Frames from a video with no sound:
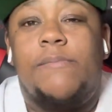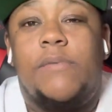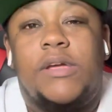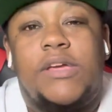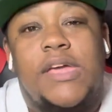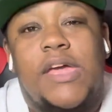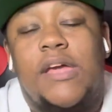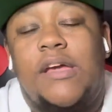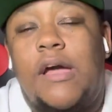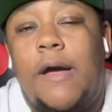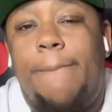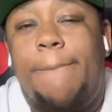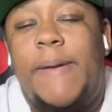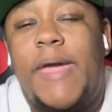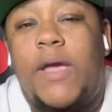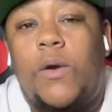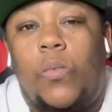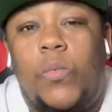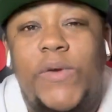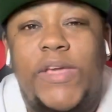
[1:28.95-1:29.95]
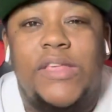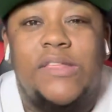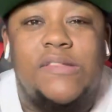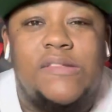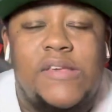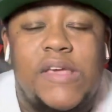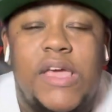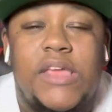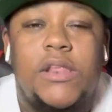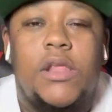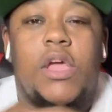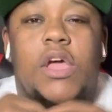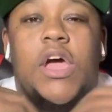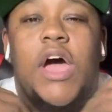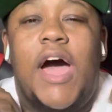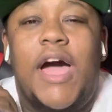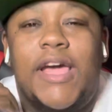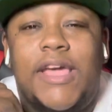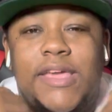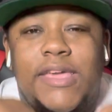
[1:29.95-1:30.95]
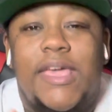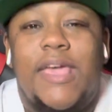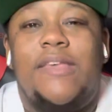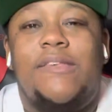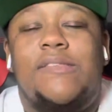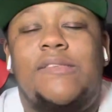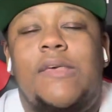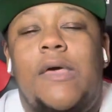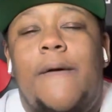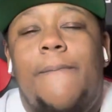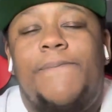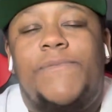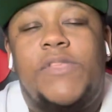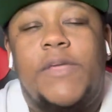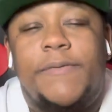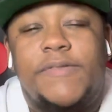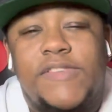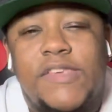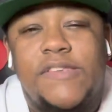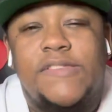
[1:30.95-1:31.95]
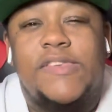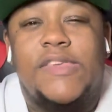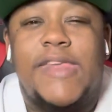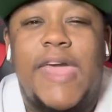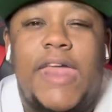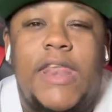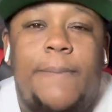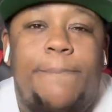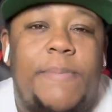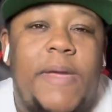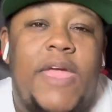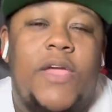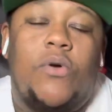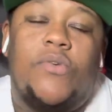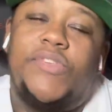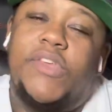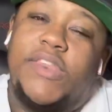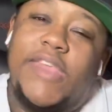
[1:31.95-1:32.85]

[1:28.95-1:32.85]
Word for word: McKay come back week 10 against the Cincinnati Bengals,